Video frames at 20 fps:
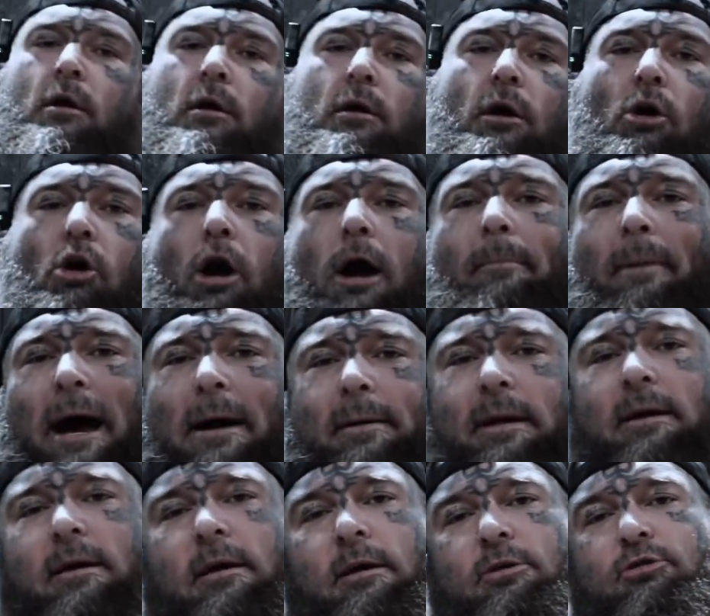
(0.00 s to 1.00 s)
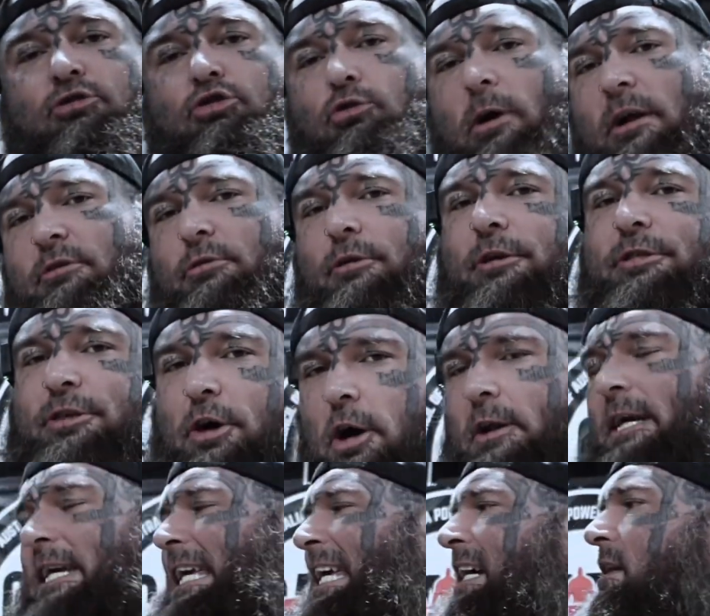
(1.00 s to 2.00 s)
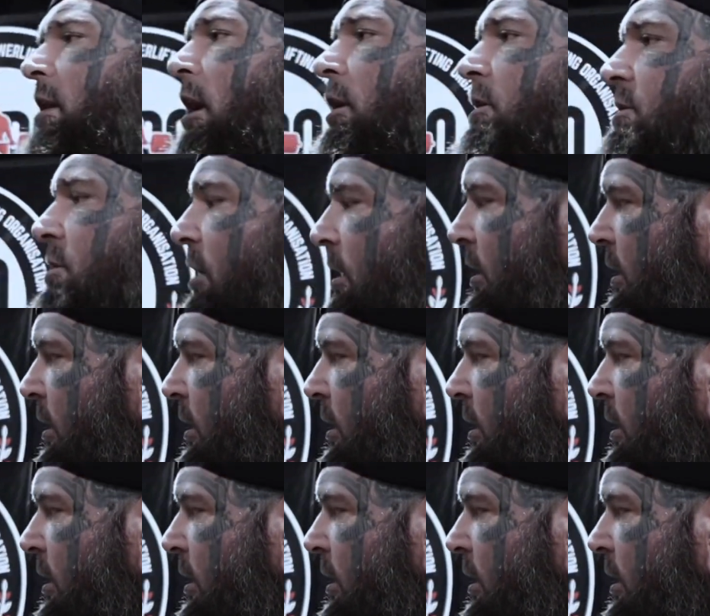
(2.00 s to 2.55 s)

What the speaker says: All right, baby. 230 kilos.